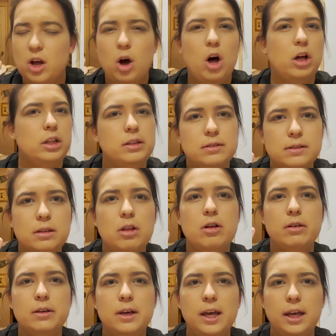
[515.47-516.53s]
alt
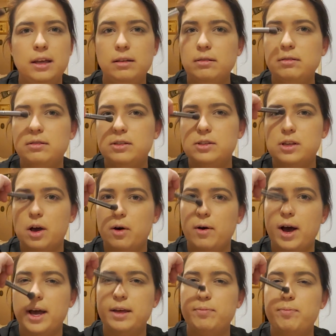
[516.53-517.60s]
looking. So
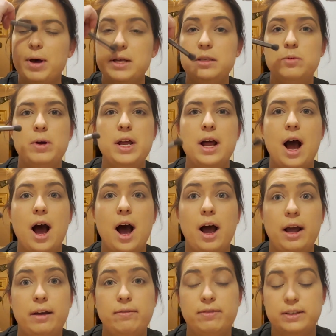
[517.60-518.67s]
best way
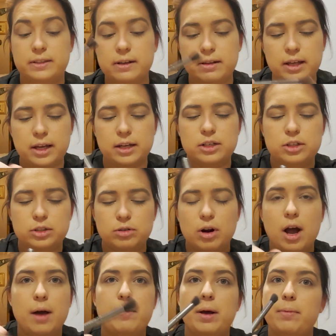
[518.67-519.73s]
I physically can
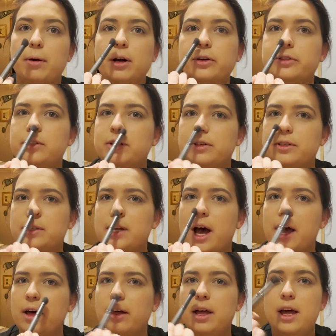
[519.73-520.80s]
describe my personal
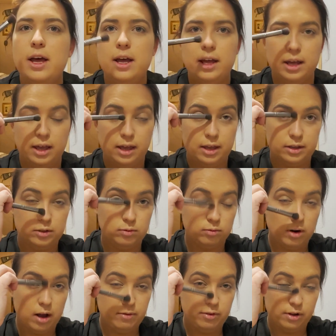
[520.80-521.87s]
style is
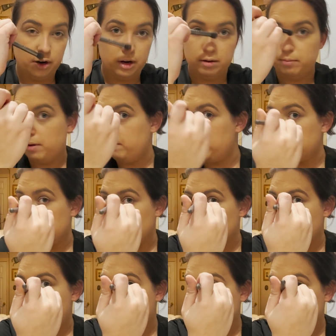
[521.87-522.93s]
Ralph Lauren but make it
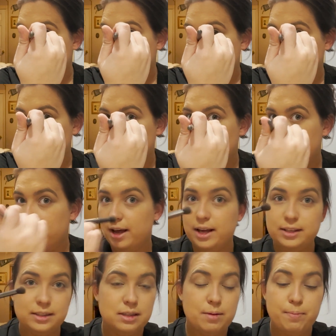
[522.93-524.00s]
goth.
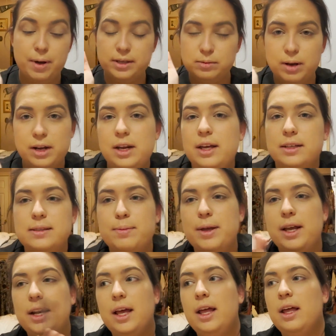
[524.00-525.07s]
Is the best way to
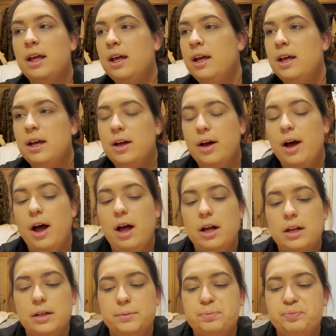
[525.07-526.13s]
explain it.
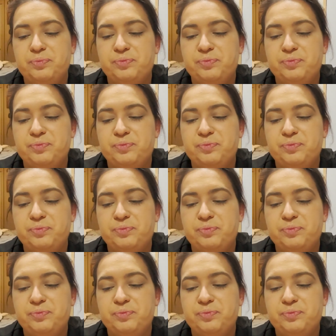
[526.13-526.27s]
Um